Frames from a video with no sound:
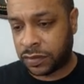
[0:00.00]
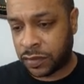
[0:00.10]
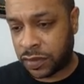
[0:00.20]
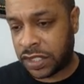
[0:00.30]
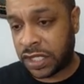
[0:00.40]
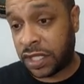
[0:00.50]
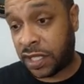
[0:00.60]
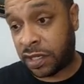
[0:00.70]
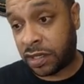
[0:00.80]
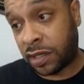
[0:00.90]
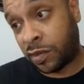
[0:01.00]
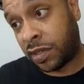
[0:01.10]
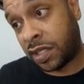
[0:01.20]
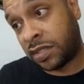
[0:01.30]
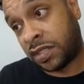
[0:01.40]
I'm sitting here and I
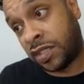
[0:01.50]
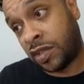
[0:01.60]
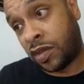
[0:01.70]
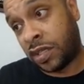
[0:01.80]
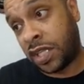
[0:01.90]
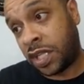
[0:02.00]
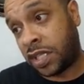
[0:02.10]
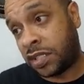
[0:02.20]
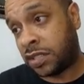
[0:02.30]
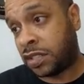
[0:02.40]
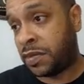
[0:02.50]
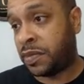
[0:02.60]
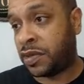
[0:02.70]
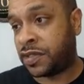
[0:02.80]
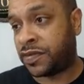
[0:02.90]
don't want to sit all day. So let me
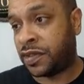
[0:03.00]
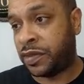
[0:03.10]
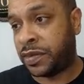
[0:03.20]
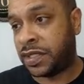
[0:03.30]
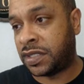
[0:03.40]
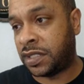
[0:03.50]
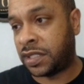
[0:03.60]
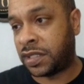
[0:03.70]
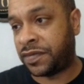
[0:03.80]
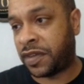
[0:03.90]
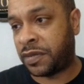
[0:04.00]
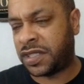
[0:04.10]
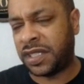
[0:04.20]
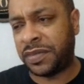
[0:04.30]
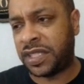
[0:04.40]
pause for a little bit until they confirm. It
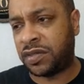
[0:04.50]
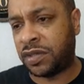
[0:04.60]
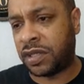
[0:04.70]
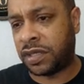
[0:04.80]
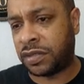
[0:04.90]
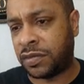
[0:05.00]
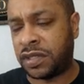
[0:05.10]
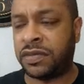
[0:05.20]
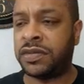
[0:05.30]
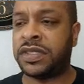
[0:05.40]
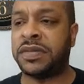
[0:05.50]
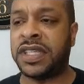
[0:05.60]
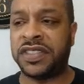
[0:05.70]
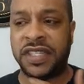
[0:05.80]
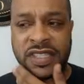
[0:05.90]
shouldn't be too long. Well,
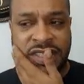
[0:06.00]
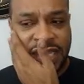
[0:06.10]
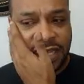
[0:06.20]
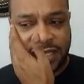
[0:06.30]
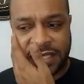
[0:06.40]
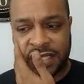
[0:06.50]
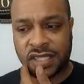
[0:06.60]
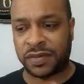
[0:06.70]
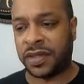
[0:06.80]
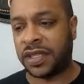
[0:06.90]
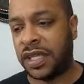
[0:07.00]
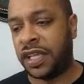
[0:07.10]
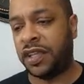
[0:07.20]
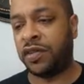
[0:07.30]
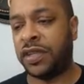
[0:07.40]
sometimes you need to see how this is, but
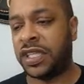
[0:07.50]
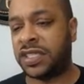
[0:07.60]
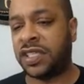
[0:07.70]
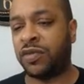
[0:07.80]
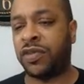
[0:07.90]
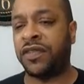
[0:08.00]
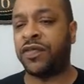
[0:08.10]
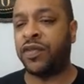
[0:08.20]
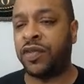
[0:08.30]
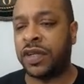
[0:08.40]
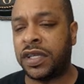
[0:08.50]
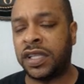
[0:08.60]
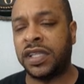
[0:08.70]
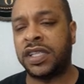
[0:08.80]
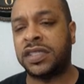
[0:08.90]
you don't need to sit and wait for it
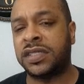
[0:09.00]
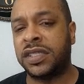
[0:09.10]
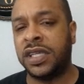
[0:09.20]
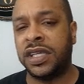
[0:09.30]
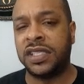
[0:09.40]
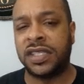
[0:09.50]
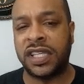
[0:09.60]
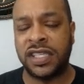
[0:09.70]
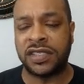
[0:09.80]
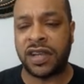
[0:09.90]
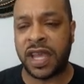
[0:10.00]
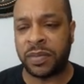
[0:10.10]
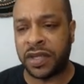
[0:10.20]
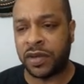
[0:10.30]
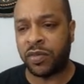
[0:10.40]
unless things are
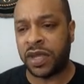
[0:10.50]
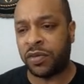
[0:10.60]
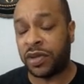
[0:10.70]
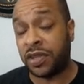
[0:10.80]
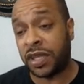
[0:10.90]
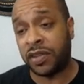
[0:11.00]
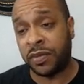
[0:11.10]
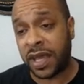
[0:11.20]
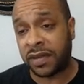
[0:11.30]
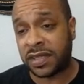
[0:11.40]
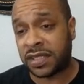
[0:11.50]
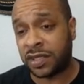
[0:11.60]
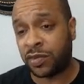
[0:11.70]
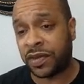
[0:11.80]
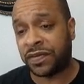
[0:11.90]
happening in a way where, yeah, you may have to
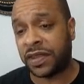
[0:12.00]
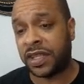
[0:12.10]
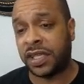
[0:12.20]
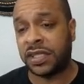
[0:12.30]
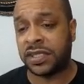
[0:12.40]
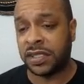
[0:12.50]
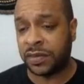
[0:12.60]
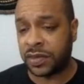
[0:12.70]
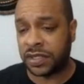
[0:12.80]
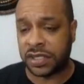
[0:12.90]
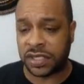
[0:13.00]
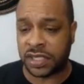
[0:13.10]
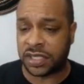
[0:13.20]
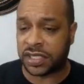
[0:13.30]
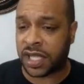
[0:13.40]
sit and wait for things. But you can
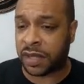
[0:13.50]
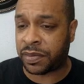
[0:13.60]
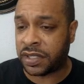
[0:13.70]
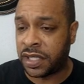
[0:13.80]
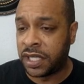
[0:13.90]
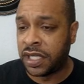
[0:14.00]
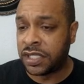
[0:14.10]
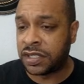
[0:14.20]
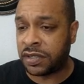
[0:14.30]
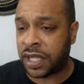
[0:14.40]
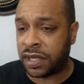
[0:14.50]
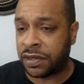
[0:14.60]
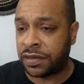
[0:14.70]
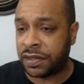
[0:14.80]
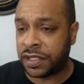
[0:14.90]
see it just happened. So
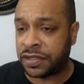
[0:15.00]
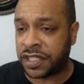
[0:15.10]
now the